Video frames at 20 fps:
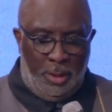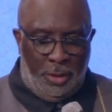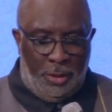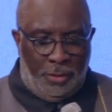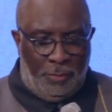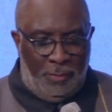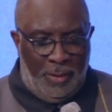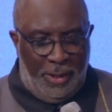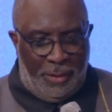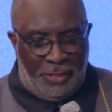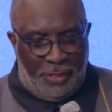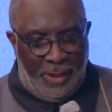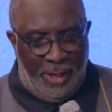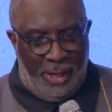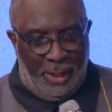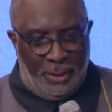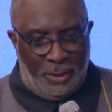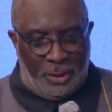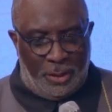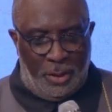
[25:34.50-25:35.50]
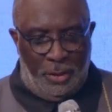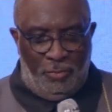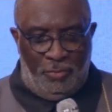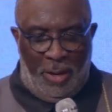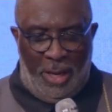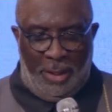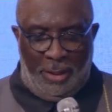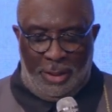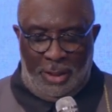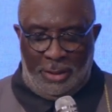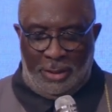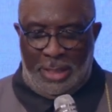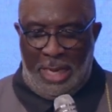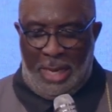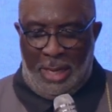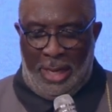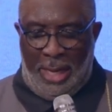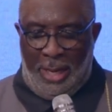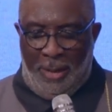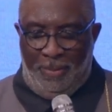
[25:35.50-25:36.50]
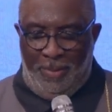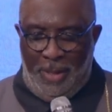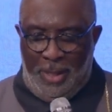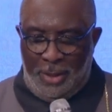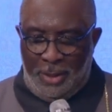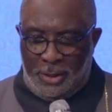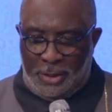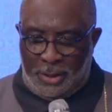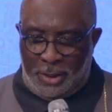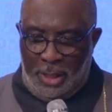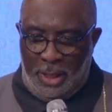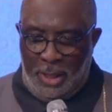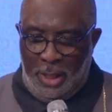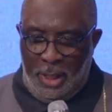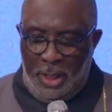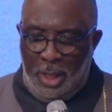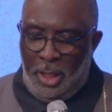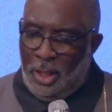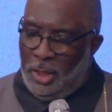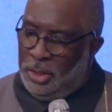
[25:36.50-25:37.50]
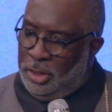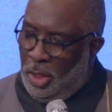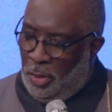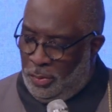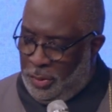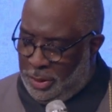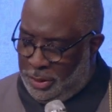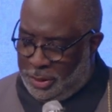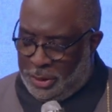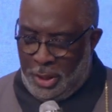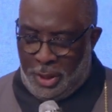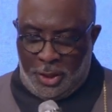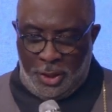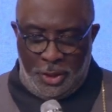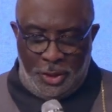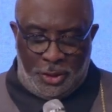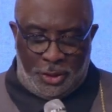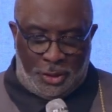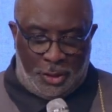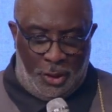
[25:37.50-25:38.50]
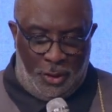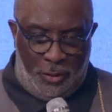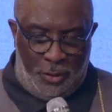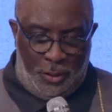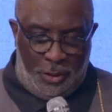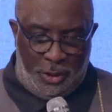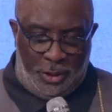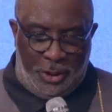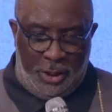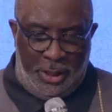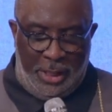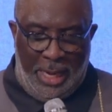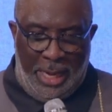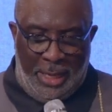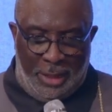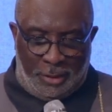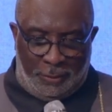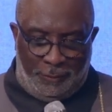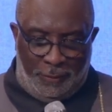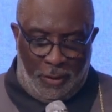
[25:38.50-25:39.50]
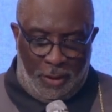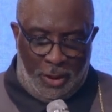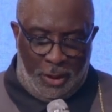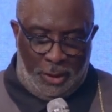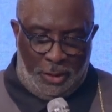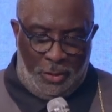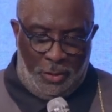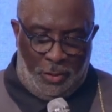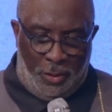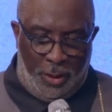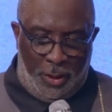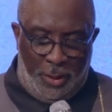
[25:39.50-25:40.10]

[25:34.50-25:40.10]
Three things, write these down, A, B, and C. Notice the concern she has for her daughter.